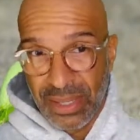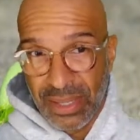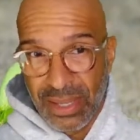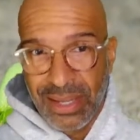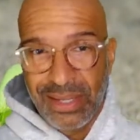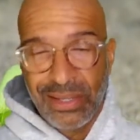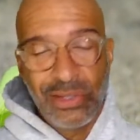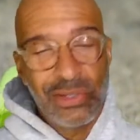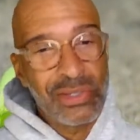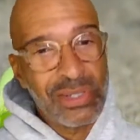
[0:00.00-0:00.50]

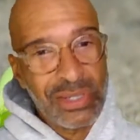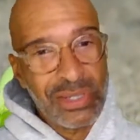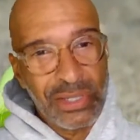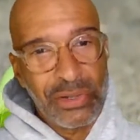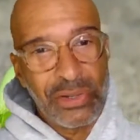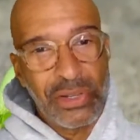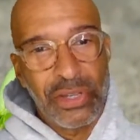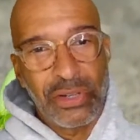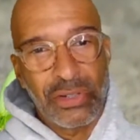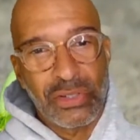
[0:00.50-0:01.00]
You're still
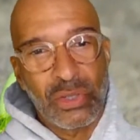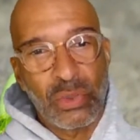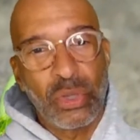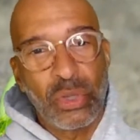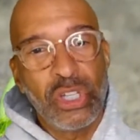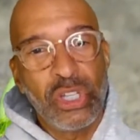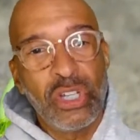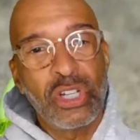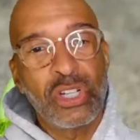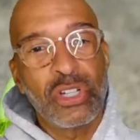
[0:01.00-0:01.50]
here. So, what
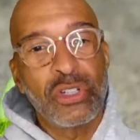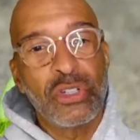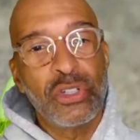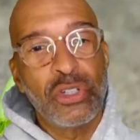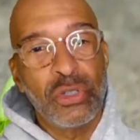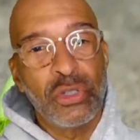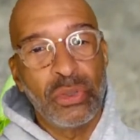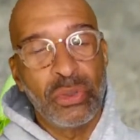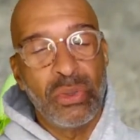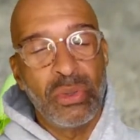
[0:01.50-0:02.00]
are you going to
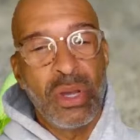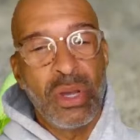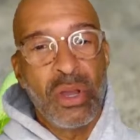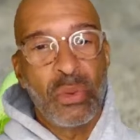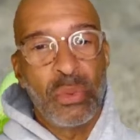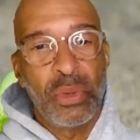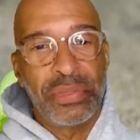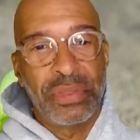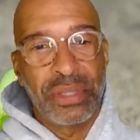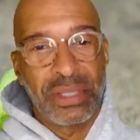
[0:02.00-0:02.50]
do
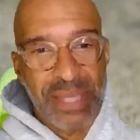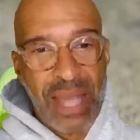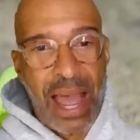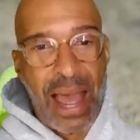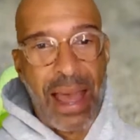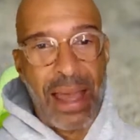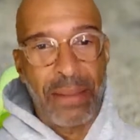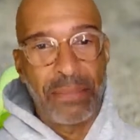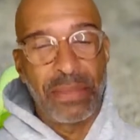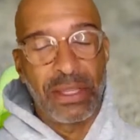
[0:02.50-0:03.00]
with the
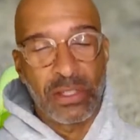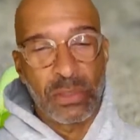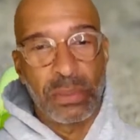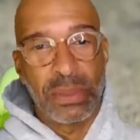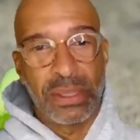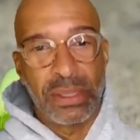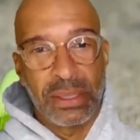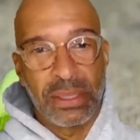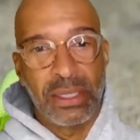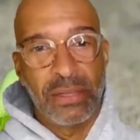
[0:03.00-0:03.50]
time that's
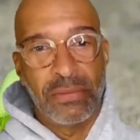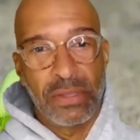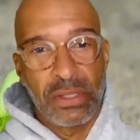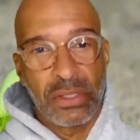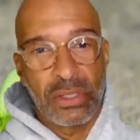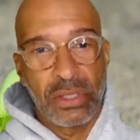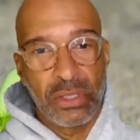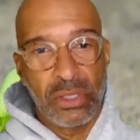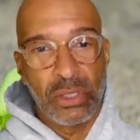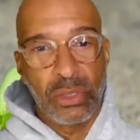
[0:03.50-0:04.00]
been given to
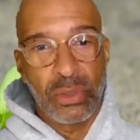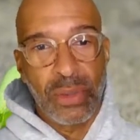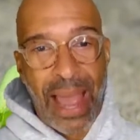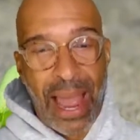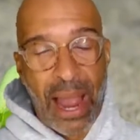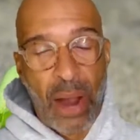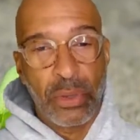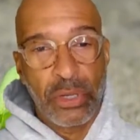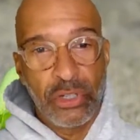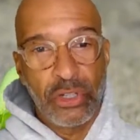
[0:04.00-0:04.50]
you? How
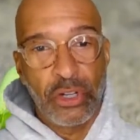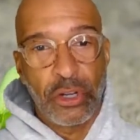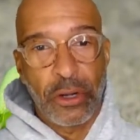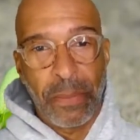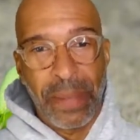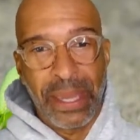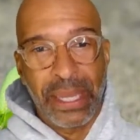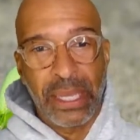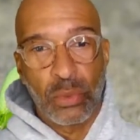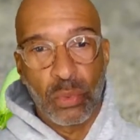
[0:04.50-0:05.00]
are you going to
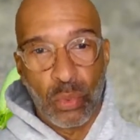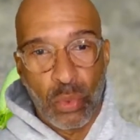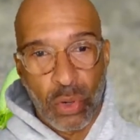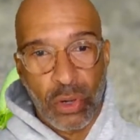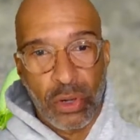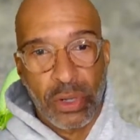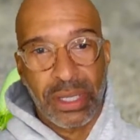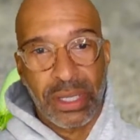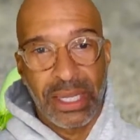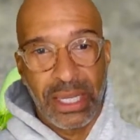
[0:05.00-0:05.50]
make it
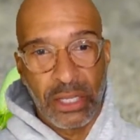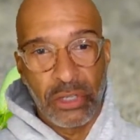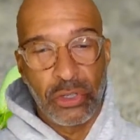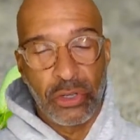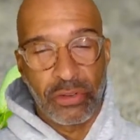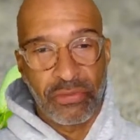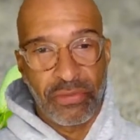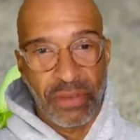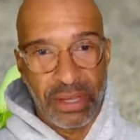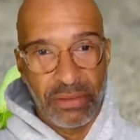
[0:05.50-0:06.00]
work in your
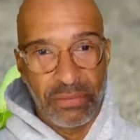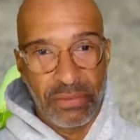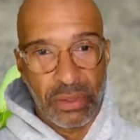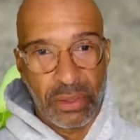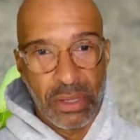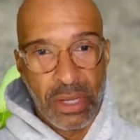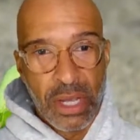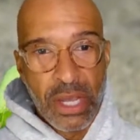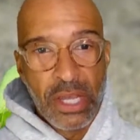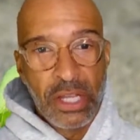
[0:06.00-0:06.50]
favor?
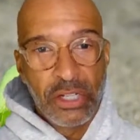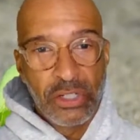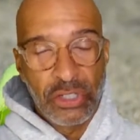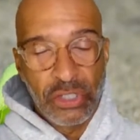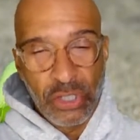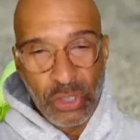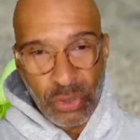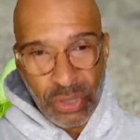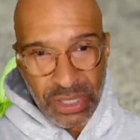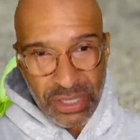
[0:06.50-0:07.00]
Do
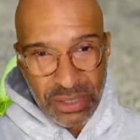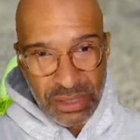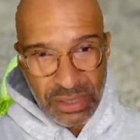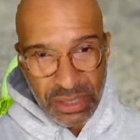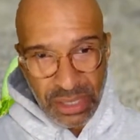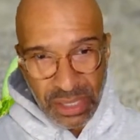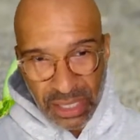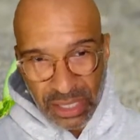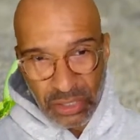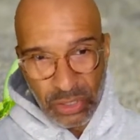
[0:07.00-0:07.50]
you
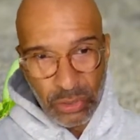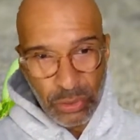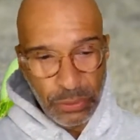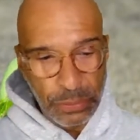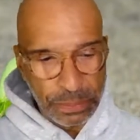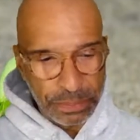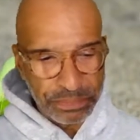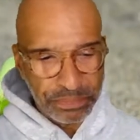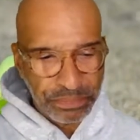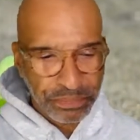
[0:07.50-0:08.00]
continue
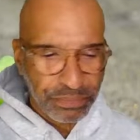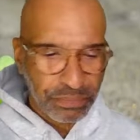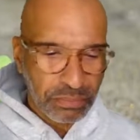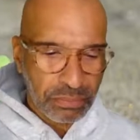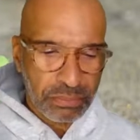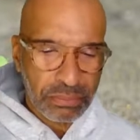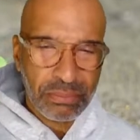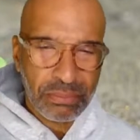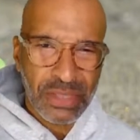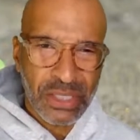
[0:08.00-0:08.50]

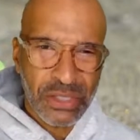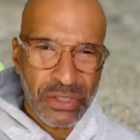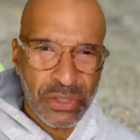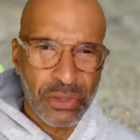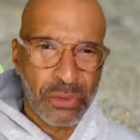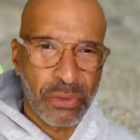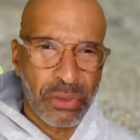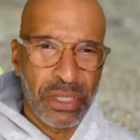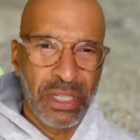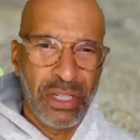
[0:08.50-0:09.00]
to
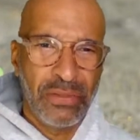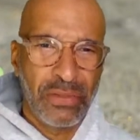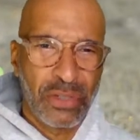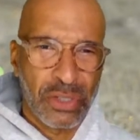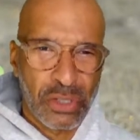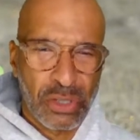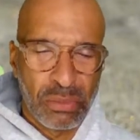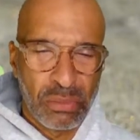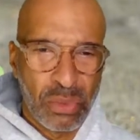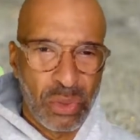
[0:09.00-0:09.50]
grieve or
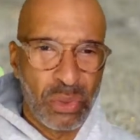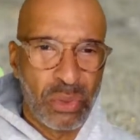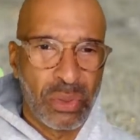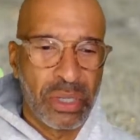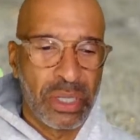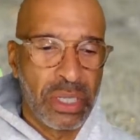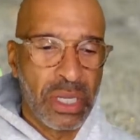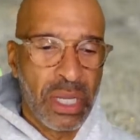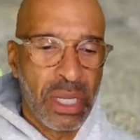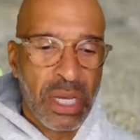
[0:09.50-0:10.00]
to
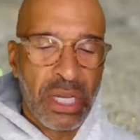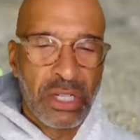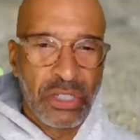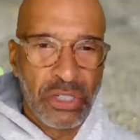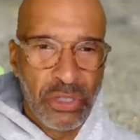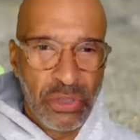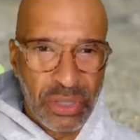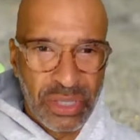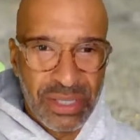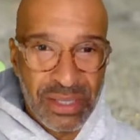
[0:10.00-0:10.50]
mourn? Do
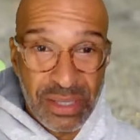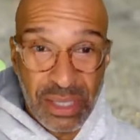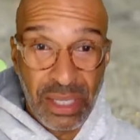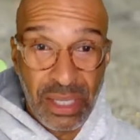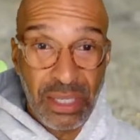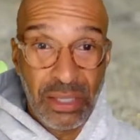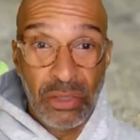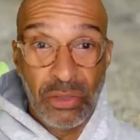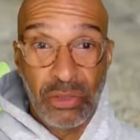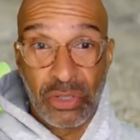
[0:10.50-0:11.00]
you
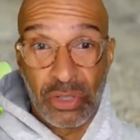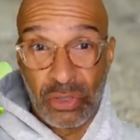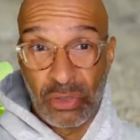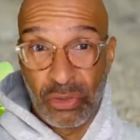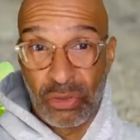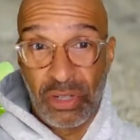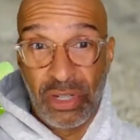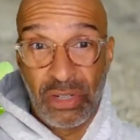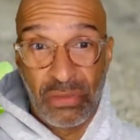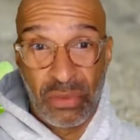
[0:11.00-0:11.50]
continue to
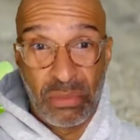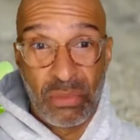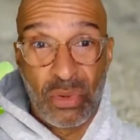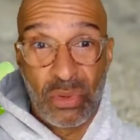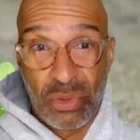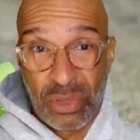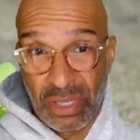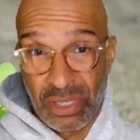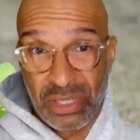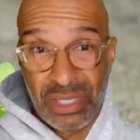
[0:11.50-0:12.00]
grieve or
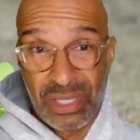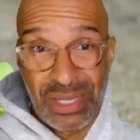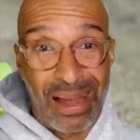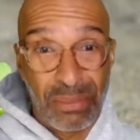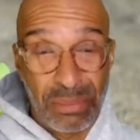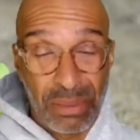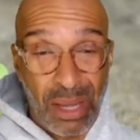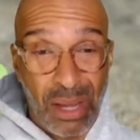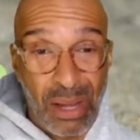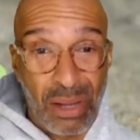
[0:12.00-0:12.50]
mourn a job
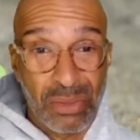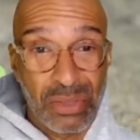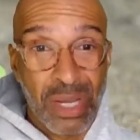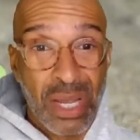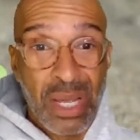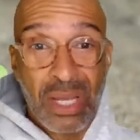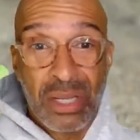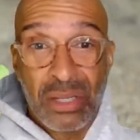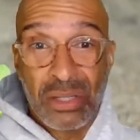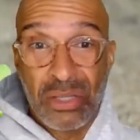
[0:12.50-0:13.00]
loss?
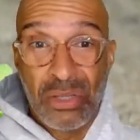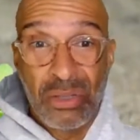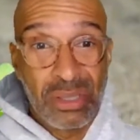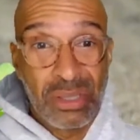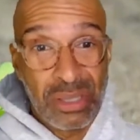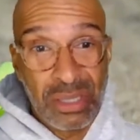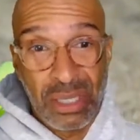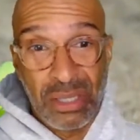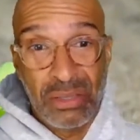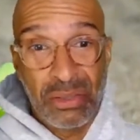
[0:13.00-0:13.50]
Do you
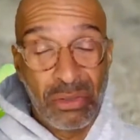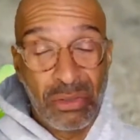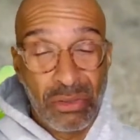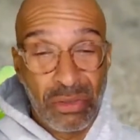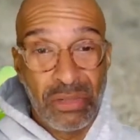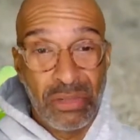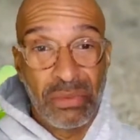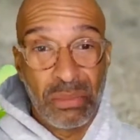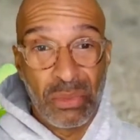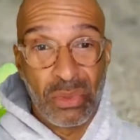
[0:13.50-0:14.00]
continue to
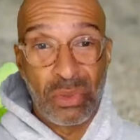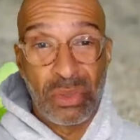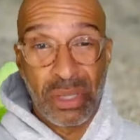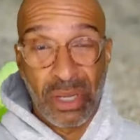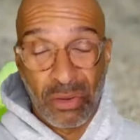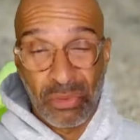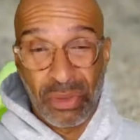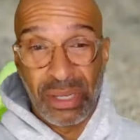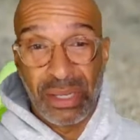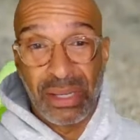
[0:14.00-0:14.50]
grieve or mourn
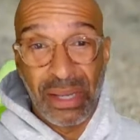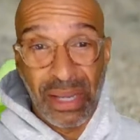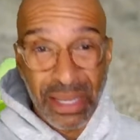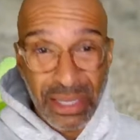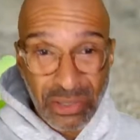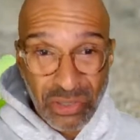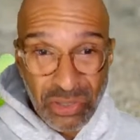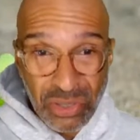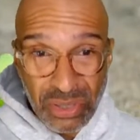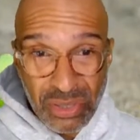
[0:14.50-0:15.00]
a
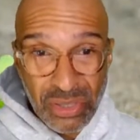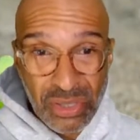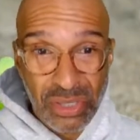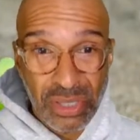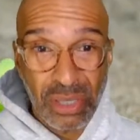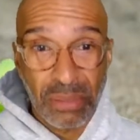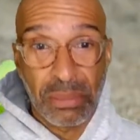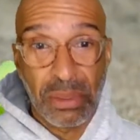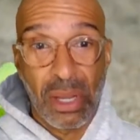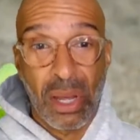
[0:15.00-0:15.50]

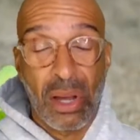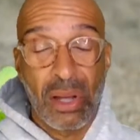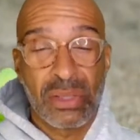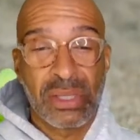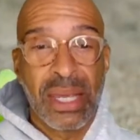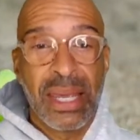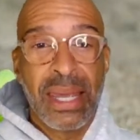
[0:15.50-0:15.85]
relationship loss?